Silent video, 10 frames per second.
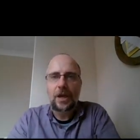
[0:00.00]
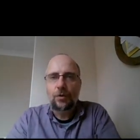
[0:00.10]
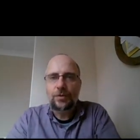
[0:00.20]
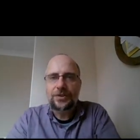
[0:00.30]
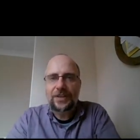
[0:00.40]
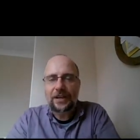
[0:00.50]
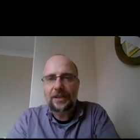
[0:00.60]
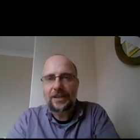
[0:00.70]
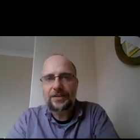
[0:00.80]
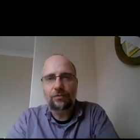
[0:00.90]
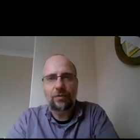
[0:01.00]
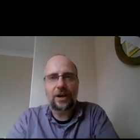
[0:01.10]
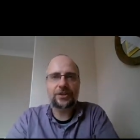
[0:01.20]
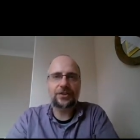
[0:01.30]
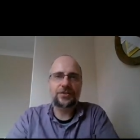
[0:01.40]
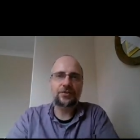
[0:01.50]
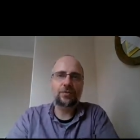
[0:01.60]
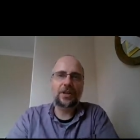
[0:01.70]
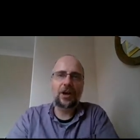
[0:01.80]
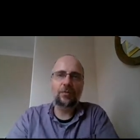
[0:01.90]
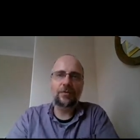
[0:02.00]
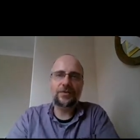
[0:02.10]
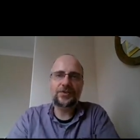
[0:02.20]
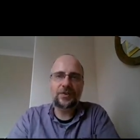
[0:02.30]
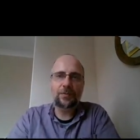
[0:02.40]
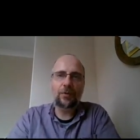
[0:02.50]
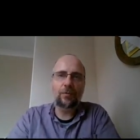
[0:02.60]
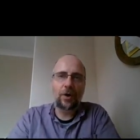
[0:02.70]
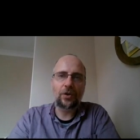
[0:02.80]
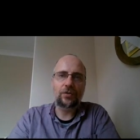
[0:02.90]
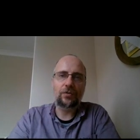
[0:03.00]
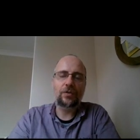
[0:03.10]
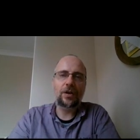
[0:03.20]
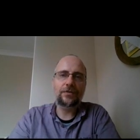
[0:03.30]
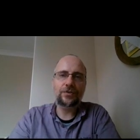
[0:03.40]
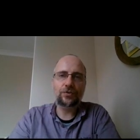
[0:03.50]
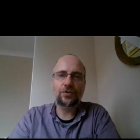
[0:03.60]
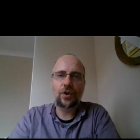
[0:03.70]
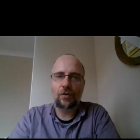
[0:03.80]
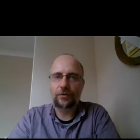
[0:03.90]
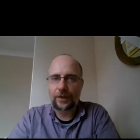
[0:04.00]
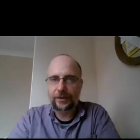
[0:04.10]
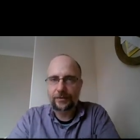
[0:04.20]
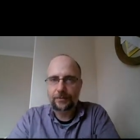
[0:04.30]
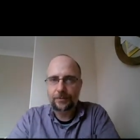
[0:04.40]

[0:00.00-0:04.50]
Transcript: We study these interactions with the help of a simple model of social conflict.